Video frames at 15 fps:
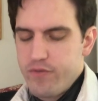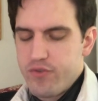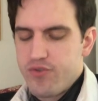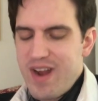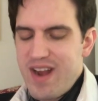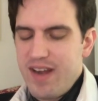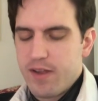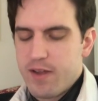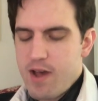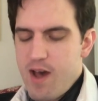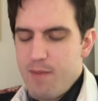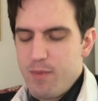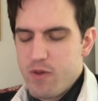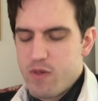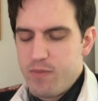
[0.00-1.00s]
trade and
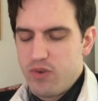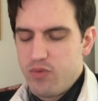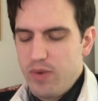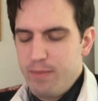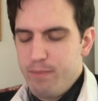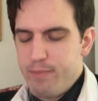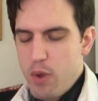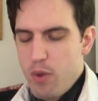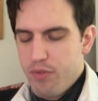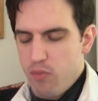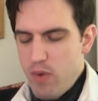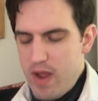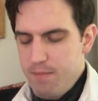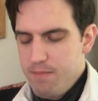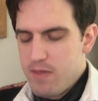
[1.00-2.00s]
commerce between both
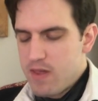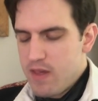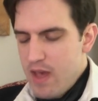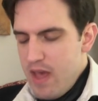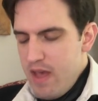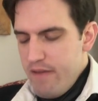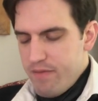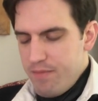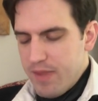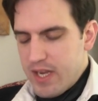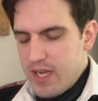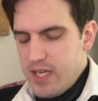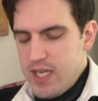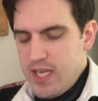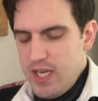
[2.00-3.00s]
realms, from the
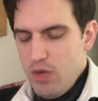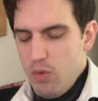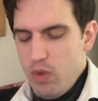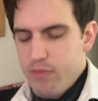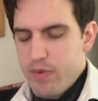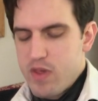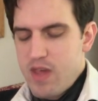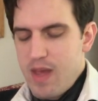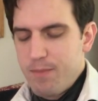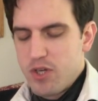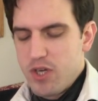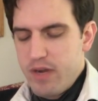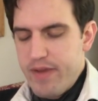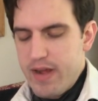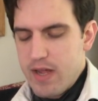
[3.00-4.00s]
continual
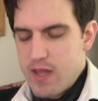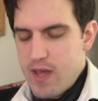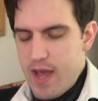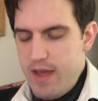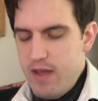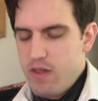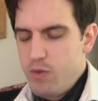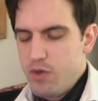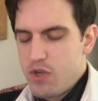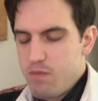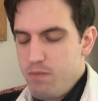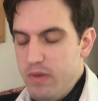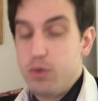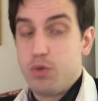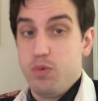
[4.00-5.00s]
reception of exiles, which is
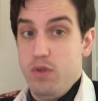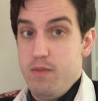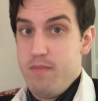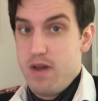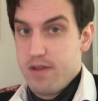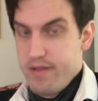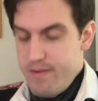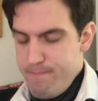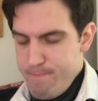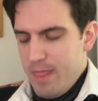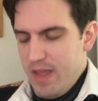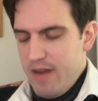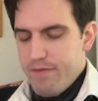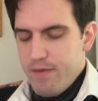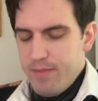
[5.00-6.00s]
mutual among them,
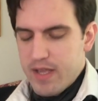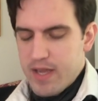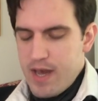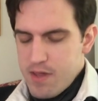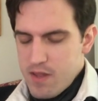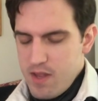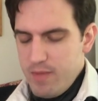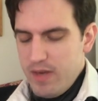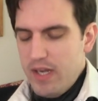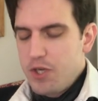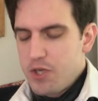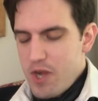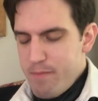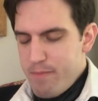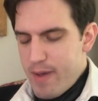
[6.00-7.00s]
and from the custom in
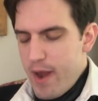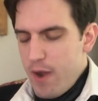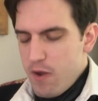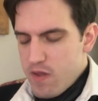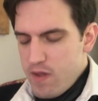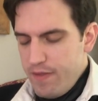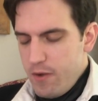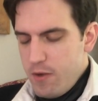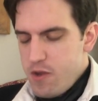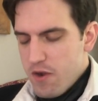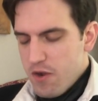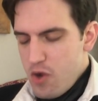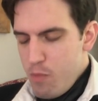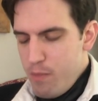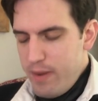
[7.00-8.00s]
each empire to send their
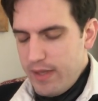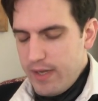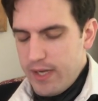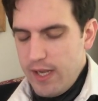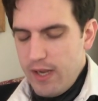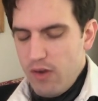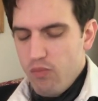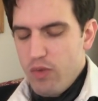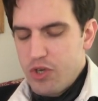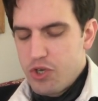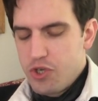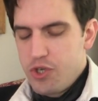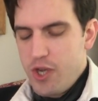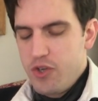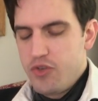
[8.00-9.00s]
young nobility and
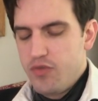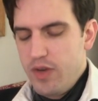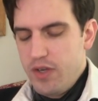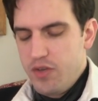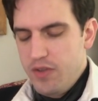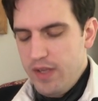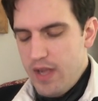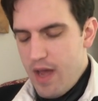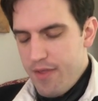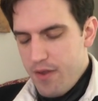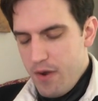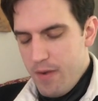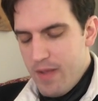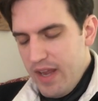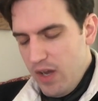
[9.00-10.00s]
richer gentry to the
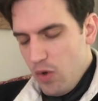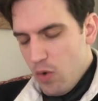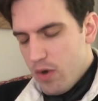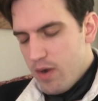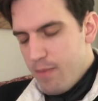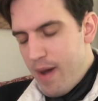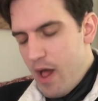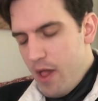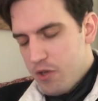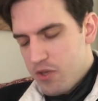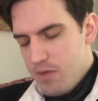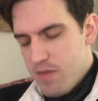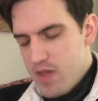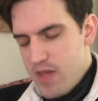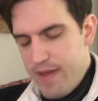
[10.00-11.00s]
other, in order to polish
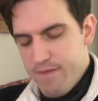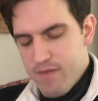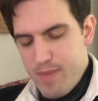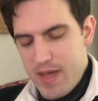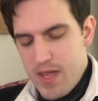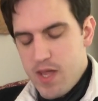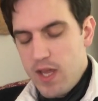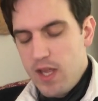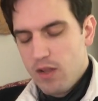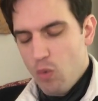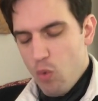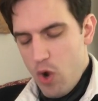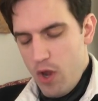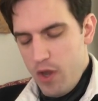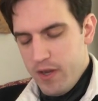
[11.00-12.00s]
themselves by seeing the
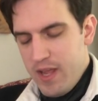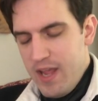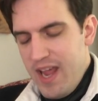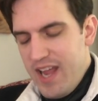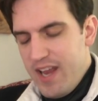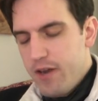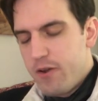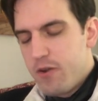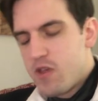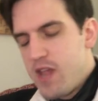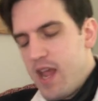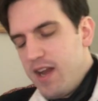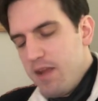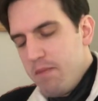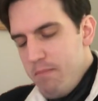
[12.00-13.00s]
world and
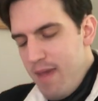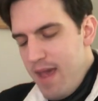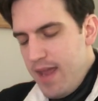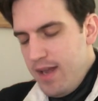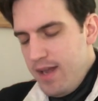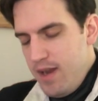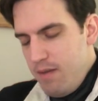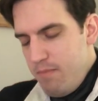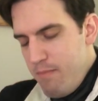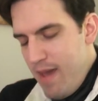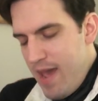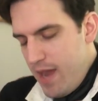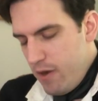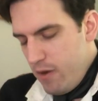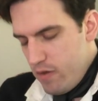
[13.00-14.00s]
understanding men and
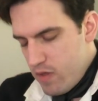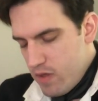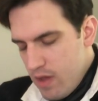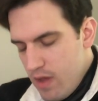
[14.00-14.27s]
manners,